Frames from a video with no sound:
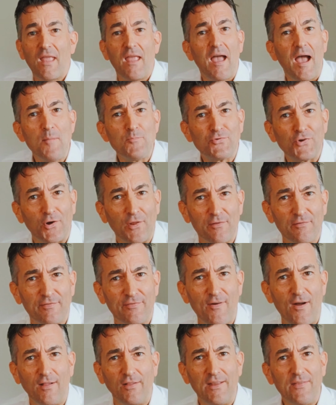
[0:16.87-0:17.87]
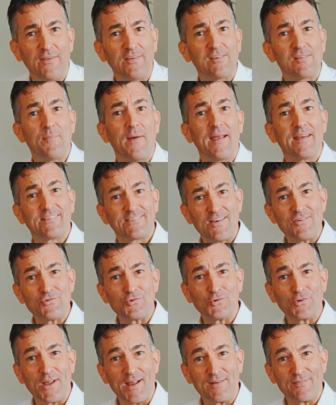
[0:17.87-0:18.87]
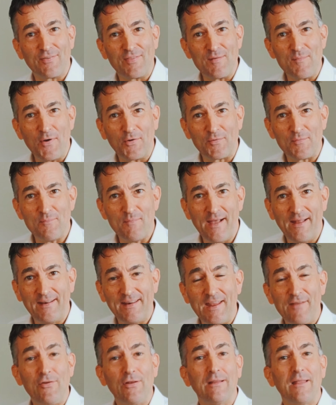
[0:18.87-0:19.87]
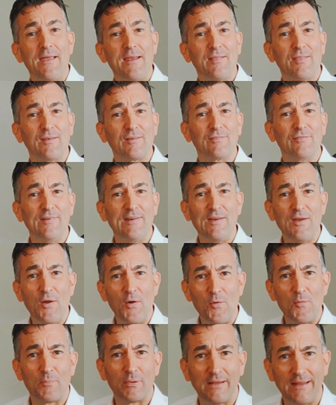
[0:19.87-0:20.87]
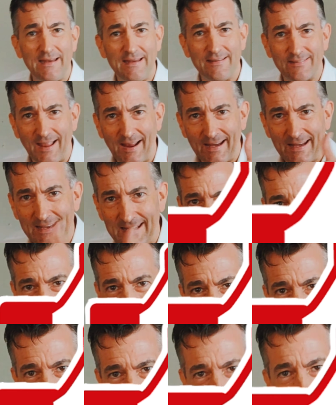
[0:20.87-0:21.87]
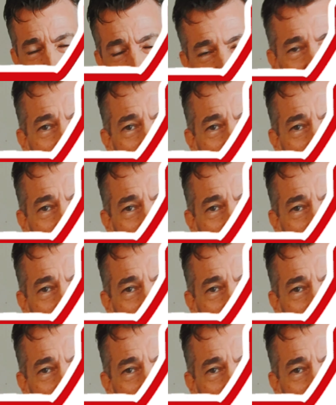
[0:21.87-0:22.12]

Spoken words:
I'm Jonathan Farley, and this is my essential guide for the modern man. If you like this video, please give it a like.